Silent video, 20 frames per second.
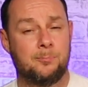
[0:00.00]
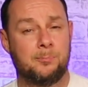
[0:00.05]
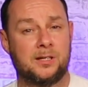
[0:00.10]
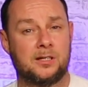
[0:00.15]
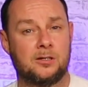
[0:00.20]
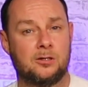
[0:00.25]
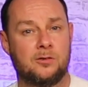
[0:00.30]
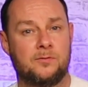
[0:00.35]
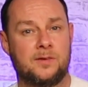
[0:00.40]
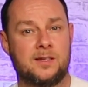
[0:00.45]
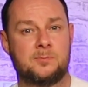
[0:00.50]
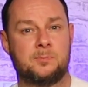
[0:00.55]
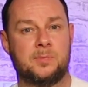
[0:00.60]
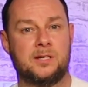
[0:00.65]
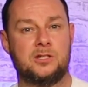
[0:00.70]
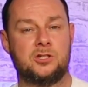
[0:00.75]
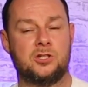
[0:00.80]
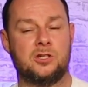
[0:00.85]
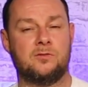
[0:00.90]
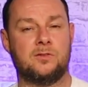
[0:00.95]
Middle Earth
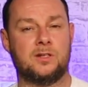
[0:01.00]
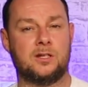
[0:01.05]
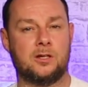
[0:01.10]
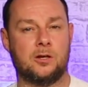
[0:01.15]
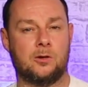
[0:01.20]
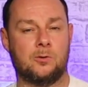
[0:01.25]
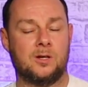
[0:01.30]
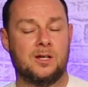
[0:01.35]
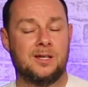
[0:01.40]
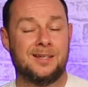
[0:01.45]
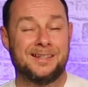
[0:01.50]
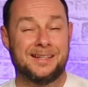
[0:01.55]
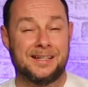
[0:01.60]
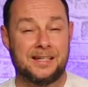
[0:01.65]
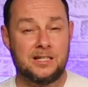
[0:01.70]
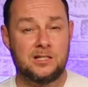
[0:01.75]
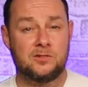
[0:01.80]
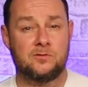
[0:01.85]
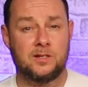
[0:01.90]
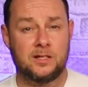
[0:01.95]
SBG video.
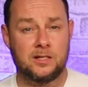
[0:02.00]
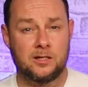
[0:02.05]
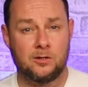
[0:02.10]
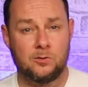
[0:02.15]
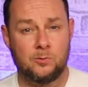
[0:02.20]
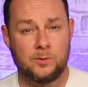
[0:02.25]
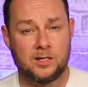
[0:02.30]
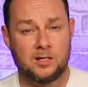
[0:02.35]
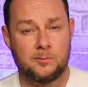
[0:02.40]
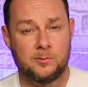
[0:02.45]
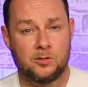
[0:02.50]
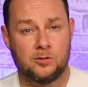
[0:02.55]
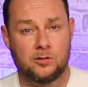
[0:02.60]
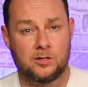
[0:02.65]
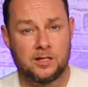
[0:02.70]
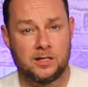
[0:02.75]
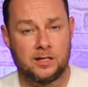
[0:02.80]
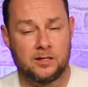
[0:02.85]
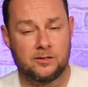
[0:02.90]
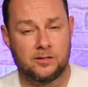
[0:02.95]
In this video, we're going to be
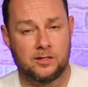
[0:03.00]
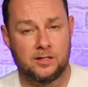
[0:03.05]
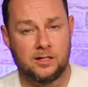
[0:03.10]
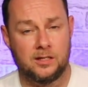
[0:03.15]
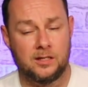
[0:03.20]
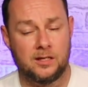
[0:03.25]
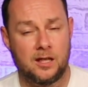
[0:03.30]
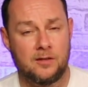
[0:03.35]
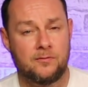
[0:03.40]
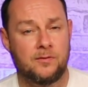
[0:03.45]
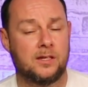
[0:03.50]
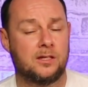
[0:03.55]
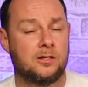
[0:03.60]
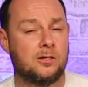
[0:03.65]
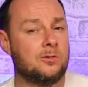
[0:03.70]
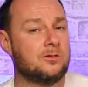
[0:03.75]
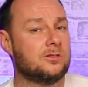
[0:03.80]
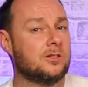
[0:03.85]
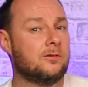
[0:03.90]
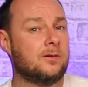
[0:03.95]
looking at the
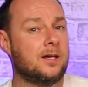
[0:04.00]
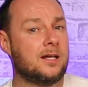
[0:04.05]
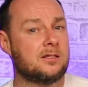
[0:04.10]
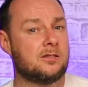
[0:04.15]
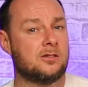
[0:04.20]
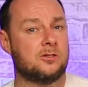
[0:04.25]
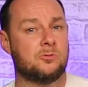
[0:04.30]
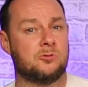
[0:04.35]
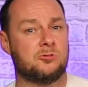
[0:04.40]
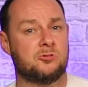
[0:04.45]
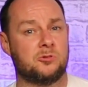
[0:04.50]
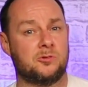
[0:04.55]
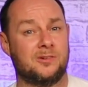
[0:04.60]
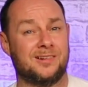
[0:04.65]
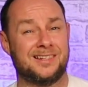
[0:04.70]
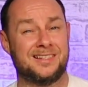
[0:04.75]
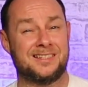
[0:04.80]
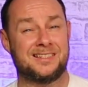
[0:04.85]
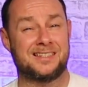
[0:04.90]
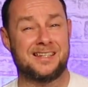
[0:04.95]
FAQs and erratas which were
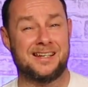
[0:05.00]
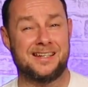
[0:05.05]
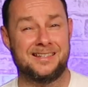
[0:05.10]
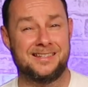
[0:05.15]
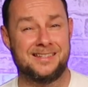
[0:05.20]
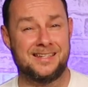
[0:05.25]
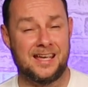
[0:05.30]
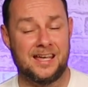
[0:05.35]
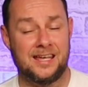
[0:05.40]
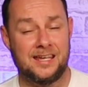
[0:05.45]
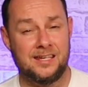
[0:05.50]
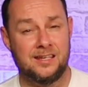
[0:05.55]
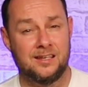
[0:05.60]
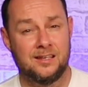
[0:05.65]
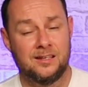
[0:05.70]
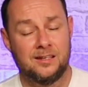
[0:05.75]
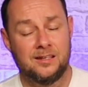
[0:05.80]
released today,